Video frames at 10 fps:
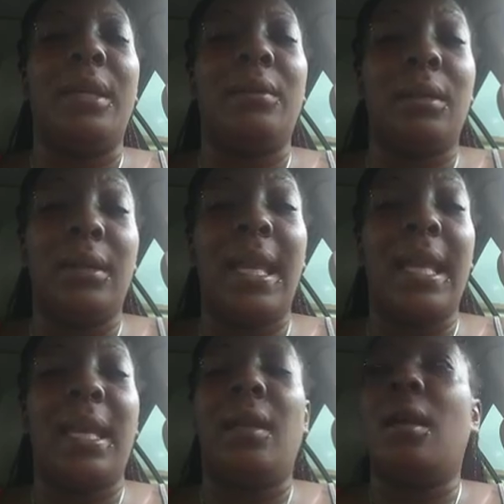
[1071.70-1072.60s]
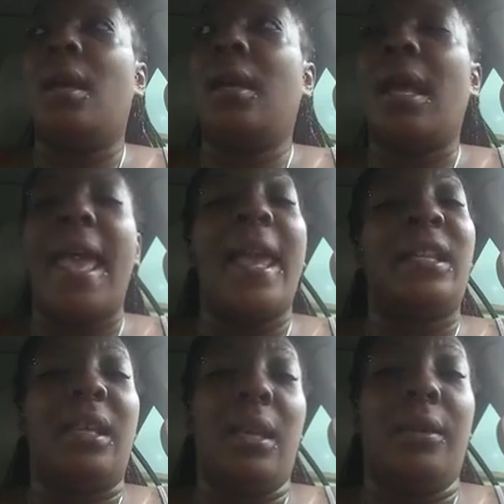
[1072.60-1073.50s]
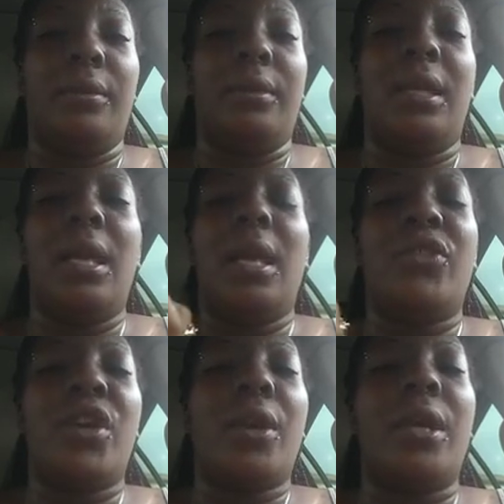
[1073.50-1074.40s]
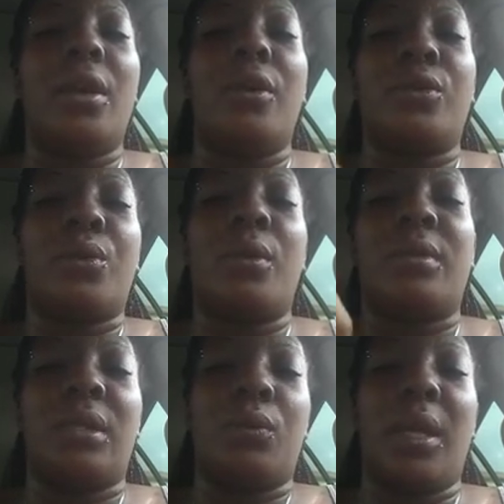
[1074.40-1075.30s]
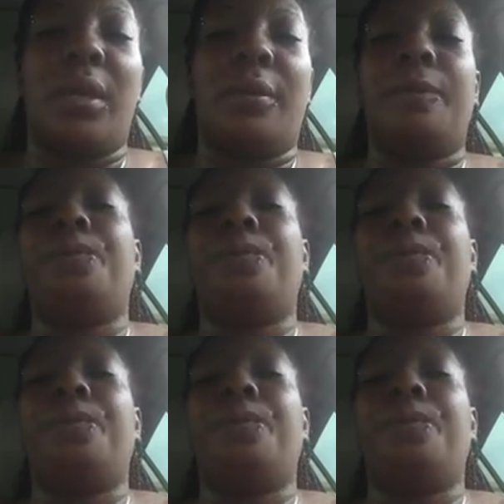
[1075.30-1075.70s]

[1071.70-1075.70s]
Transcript: the dead, had killed. And they're in those rooms as well.